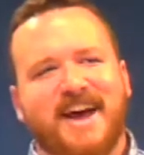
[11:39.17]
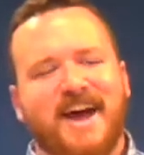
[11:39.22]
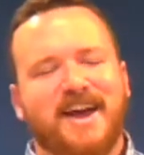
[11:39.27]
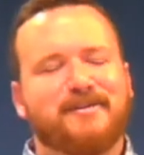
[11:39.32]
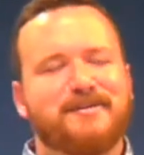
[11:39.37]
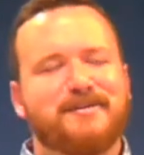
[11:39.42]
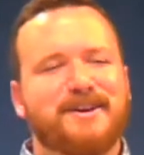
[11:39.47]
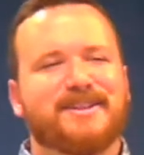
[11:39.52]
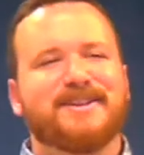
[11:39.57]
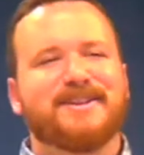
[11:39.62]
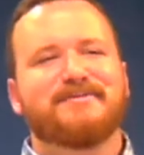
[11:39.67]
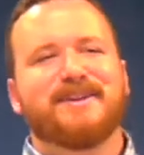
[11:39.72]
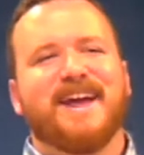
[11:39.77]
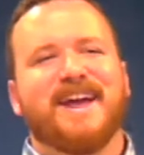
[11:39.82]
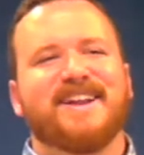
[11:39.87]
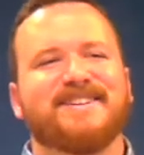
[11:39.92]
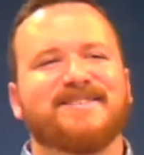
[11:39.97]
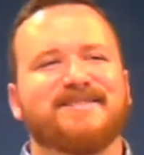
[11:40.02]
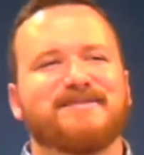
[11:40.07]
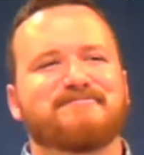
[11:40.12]
I quickly ran
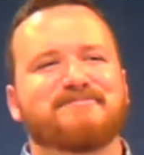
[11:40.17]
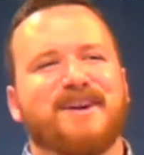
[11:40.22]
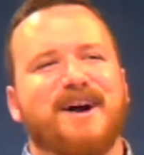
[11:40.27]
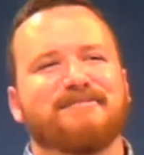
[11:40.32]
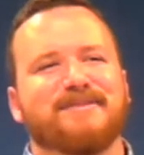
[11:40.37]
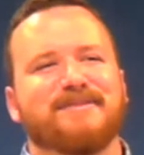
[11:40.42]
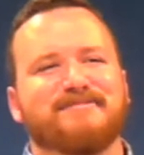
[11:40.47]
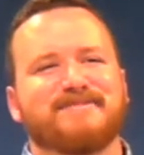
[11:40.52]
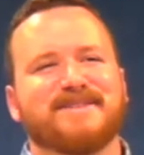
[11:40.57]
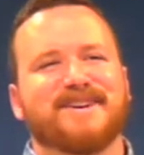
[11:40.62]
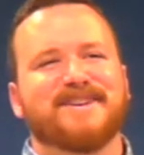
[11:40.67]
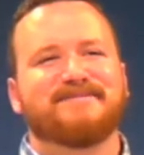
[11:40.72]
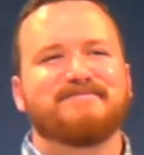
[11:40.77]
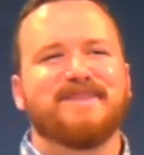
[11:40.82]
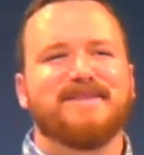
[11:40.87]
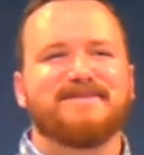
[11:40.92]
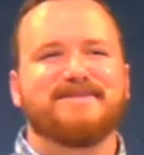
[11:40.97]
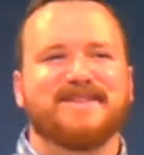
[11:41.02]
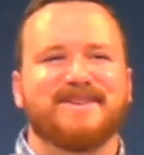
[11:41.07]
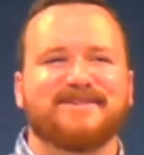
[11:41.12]
into a problem because
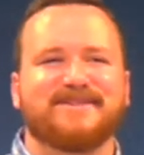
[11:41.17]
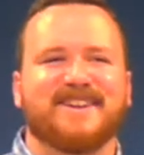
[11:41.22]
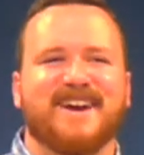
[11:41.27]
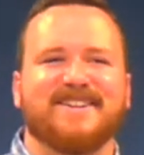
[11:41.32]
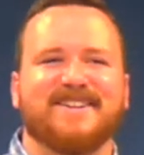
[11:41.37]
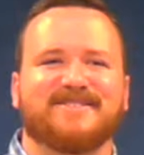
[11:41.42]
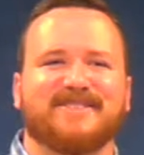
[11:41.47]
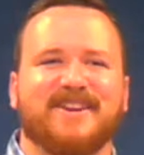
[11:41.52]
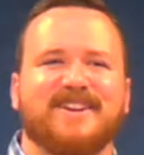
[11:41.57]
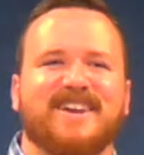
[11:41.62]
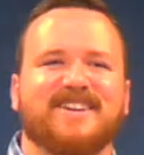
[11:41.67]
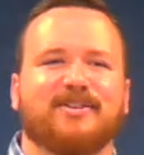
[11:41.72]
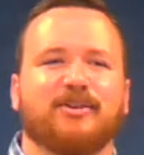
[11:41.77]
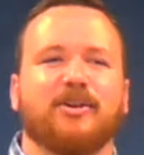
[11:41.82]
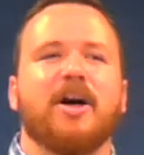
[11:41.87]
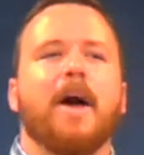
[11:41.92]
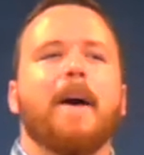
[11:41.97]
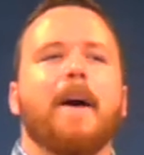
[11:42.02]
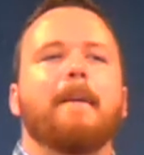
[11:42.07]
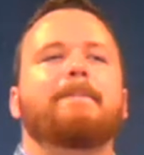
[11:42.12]
maybe those gods are
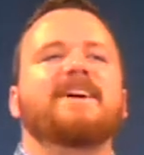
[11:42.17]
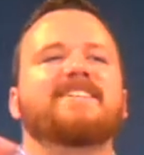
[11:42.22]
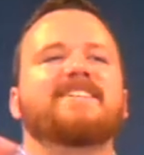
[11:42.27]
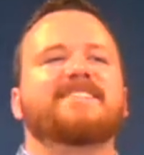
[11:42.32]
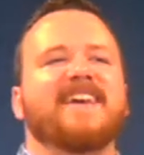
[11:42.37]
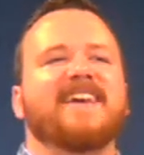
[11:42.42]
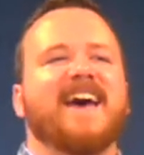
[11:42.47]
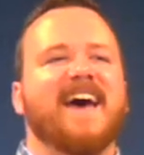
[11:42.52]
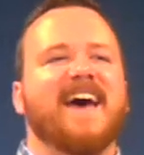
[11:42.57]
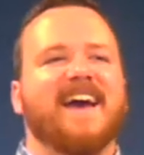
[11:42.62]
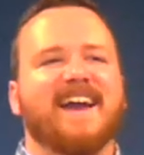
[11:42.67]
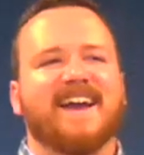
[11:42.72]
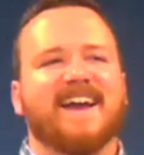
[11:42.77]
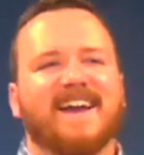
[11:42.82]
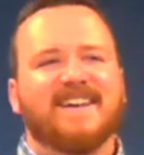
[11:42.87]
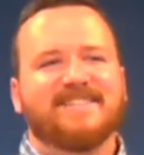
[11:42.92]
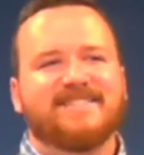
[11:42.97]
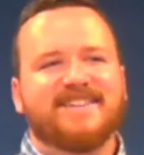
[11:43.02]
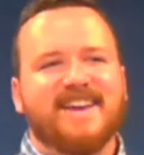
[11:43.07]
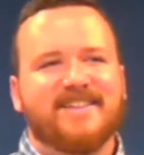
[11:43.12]
identical. But say
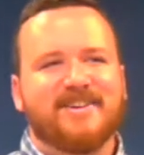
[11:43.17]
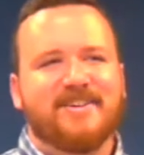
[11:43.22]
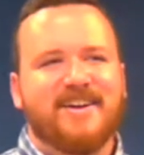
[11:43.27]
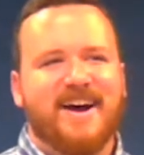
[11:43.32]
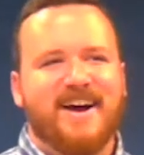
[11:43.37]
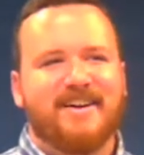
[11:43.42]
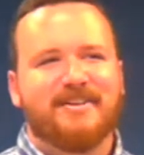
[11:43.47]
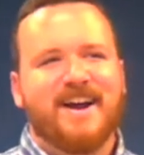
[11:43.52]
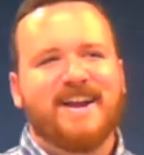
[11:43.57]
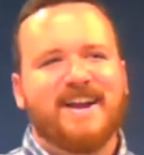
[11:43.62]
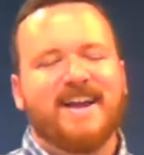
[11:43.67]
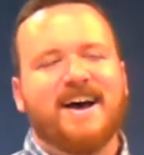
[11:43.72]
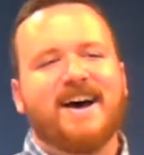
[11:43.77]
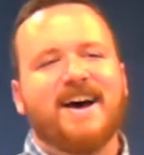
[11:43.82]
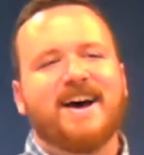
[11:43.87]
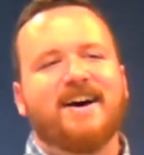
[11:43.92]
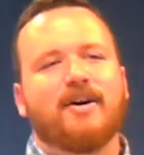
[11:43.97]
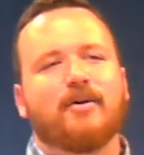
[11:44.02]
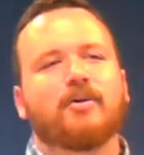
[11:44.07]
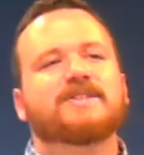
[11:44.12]
they're not, right?
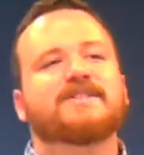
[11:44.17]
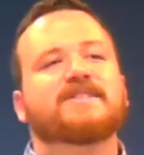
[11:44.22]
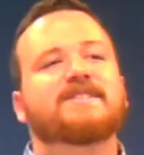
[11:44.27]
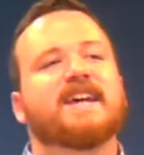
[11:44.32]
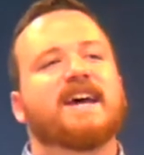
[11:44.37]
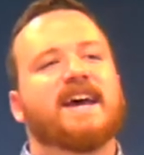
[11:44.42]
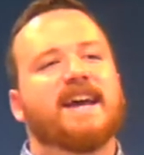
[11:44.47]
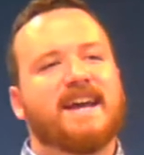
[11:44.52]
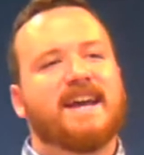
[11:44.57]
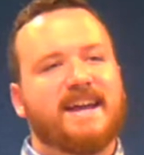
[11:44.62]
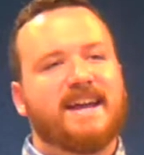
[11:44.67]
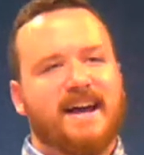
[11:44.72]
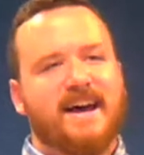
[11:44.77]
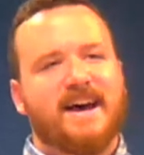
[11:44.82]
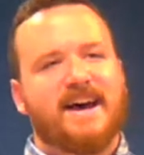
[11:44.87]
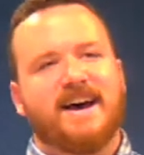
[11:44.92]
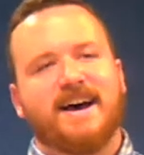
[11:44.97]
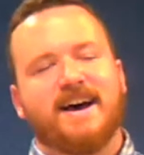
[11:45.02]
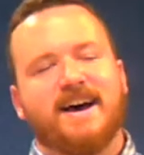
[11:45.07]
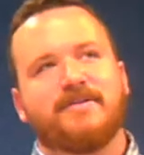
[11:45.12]
Or say
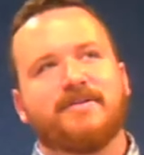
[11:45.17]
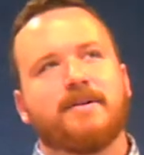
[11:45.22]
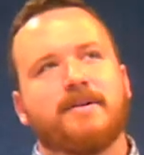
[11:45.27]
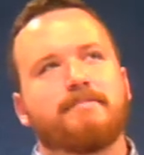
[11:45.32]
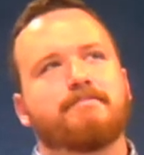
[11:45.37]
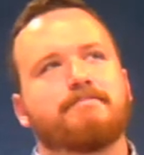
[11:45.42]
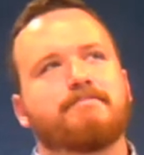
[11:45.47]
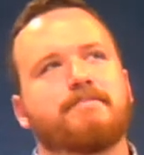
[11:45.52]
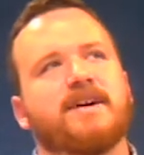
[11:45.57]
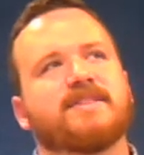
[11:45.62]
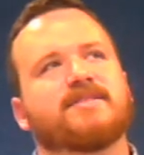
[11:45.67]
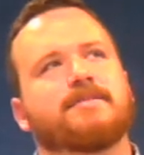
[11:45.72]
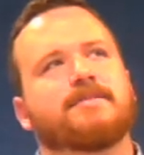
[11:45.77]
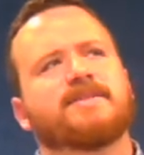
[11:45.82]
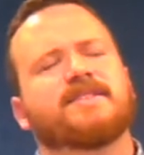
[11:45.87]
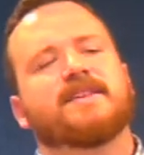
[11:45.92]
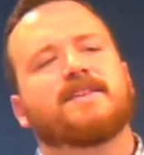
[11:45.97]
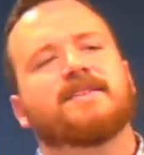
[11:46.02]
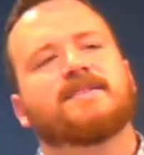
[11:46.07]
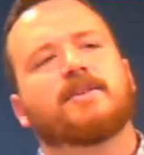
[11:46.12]
the Muslim is
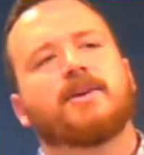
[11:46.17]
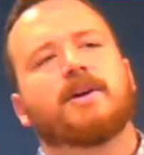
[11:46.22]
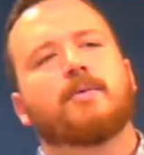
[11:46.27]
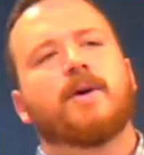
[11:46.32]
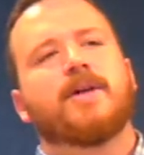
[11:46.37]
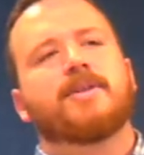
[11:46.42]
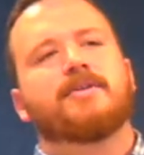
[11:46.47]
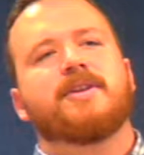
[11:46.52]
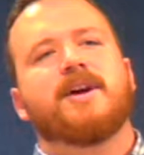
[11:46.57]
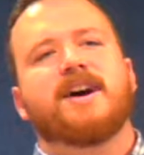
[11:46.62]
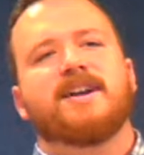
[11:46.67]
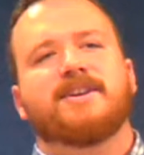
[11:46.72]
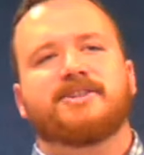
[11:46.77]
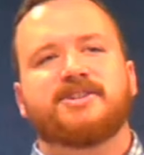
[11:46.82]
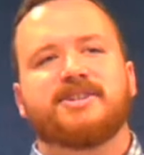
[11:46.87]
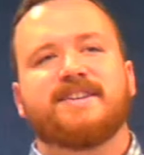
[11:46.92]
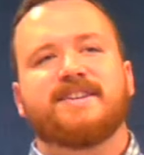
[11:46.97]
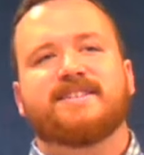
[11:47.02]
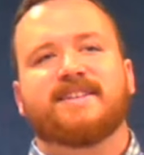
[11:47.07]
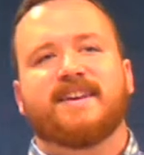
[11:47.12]
considering whether or not
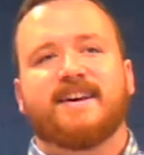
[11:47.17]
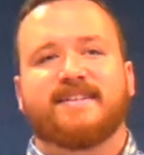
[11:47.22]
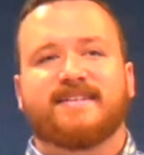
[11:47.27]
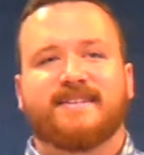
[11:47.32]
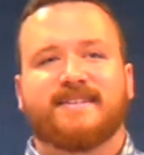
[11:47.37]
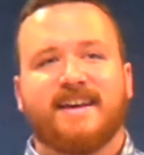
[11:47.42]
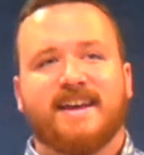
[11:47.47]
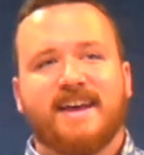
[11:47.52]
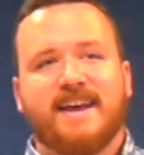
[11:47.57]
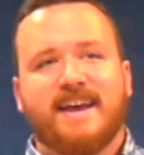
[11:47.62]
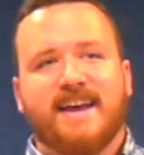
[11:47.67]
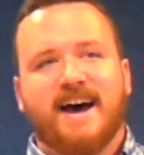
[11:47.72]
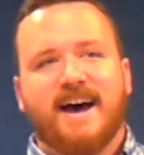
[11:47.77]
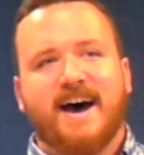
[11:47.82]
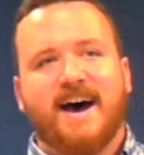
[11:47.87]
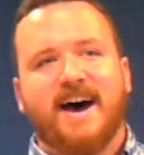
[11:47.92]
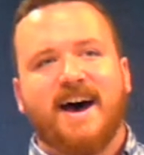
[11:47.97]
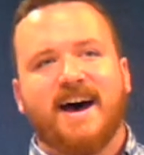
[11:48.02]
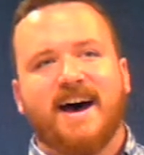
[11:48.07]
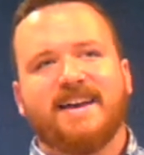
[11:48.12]
Jesus
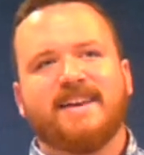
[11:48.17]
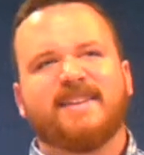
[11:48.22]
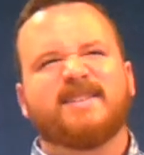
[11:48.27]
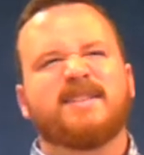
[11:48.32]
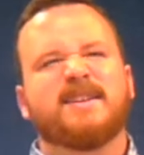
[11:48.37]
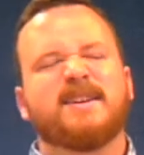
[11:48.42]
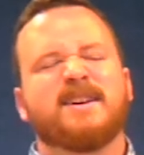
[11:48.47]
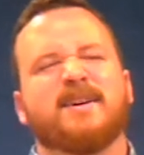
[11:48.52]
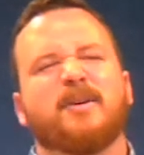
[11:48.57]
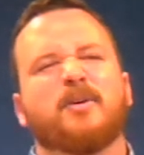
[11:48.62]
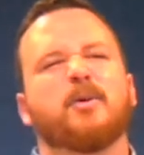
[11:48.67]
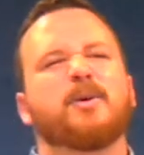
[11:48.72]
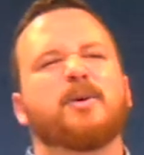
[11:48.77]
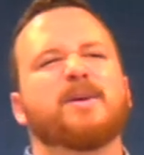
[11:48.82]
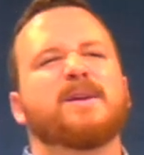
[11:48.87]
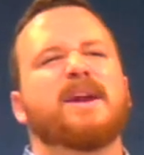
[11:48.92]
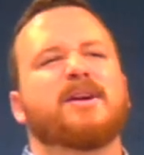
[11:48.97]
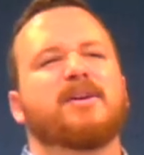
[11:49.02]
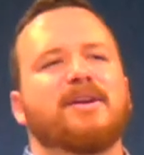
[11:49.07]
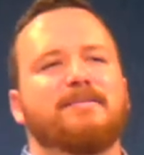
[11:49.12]
is the
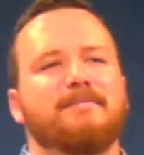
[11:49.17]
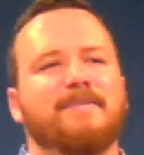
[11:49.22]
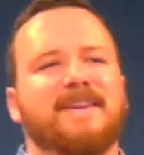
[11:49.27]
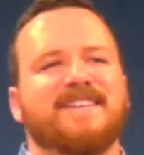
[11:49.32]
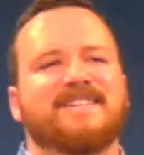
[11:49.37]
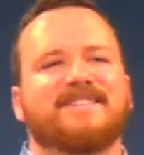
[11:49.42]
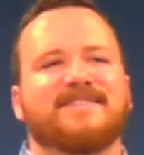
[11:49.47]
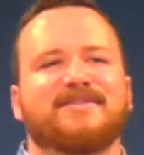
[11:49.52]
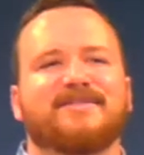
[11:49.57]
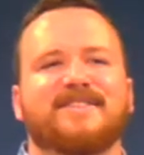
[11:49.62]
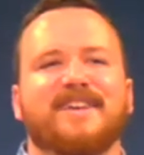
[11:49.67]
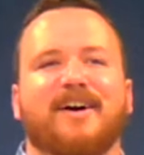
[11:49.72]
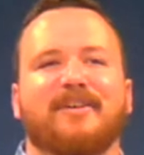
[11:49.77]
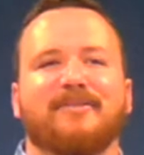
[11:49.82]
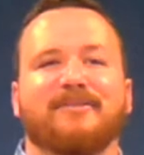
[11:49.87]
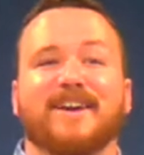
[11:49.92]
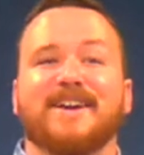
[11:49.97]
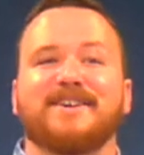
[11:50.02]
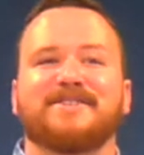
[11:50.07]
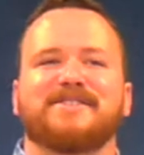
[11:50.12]
ordinary means of
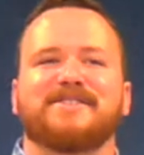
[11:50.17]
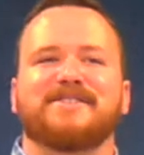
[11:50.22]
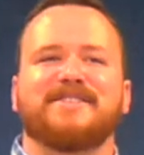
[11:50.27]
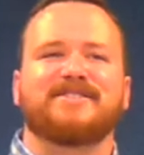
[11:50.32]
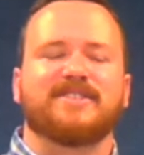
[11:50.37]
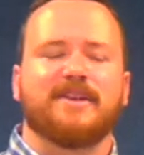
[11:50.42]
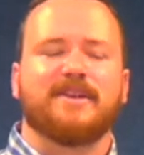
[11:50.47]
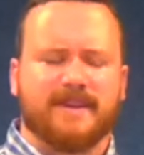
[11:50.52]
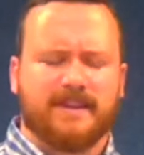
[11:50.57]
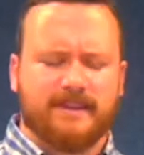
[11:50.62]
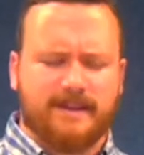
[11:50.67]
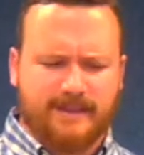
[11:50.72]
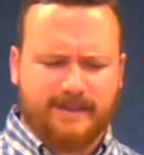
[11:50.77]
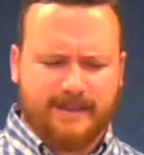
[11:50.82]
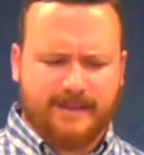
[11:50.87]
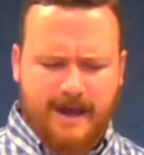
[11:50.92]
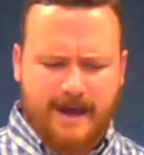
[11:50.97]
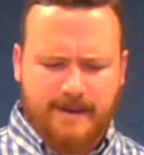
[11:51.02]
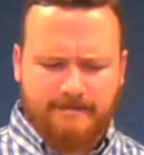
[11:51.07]
salvation or something like that.